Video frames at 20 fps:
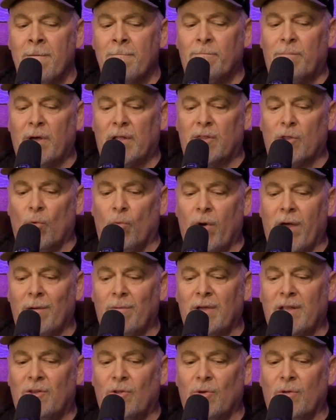But the way
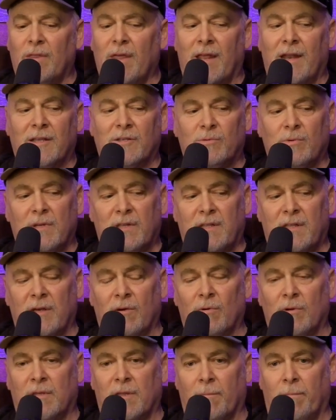we do that is we deal
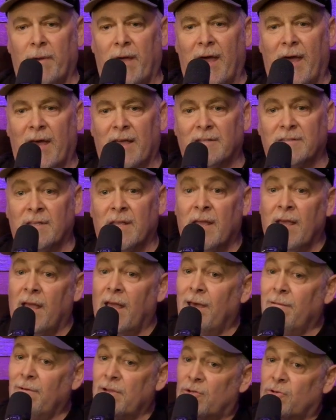with the past
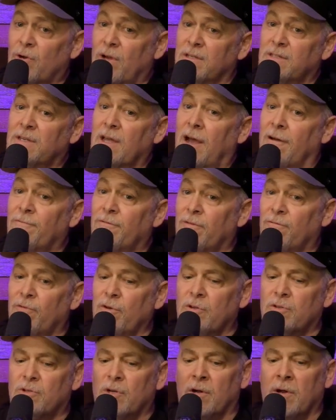and we trust God for the
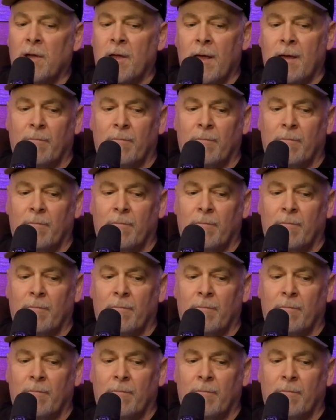future.